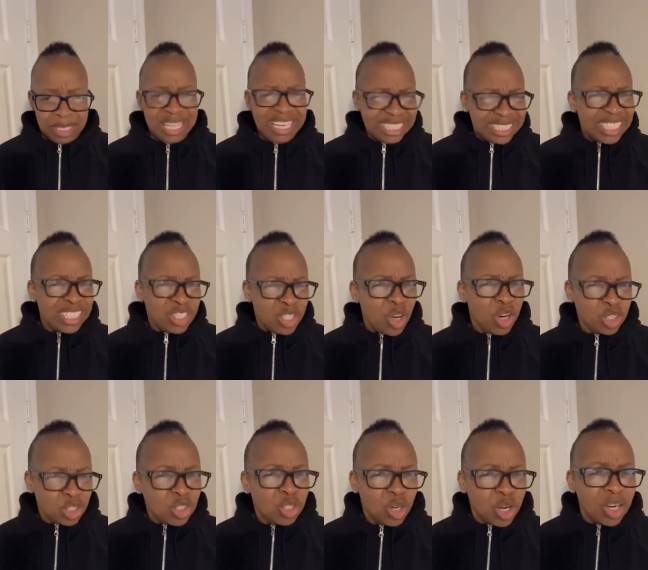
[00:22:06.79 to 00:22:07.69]
it your
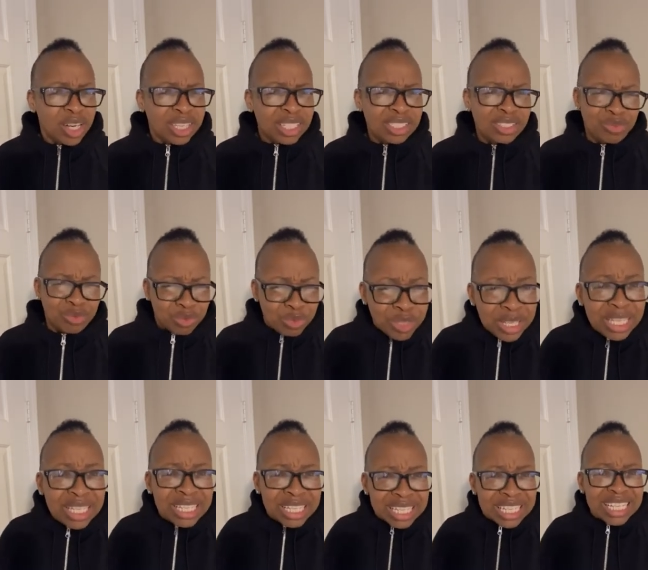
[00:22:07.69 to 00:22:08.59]
choice,
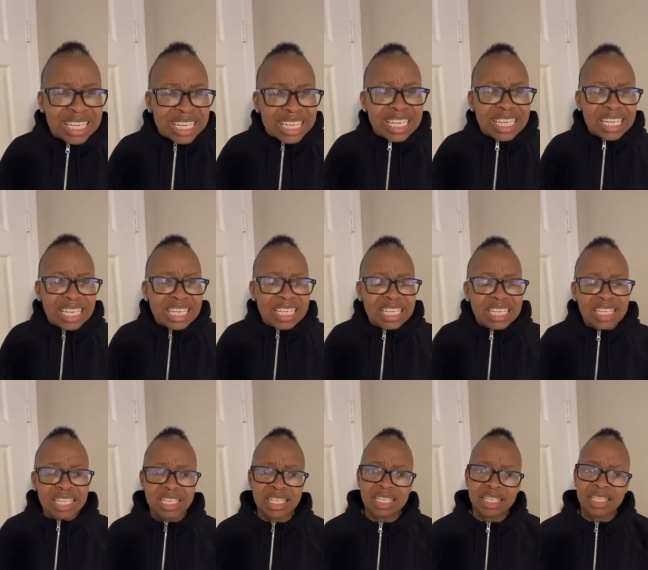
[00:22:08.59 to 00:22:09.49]
really?
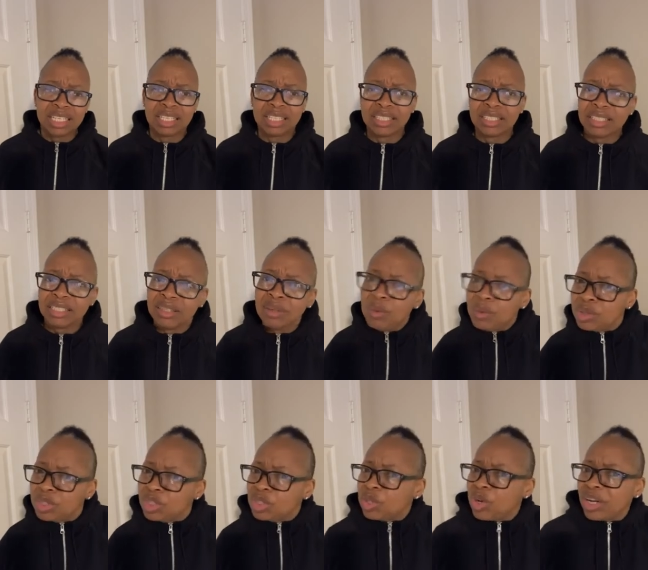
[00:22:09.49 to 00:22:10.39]

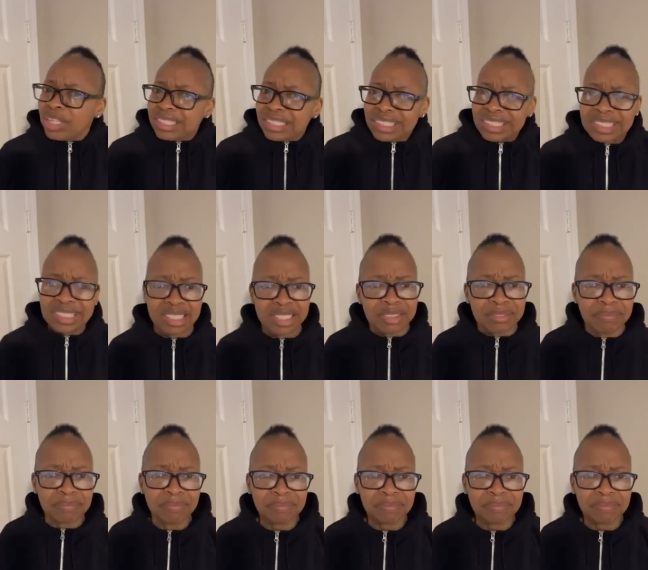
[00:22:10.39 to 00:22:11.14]
Whose choice is it?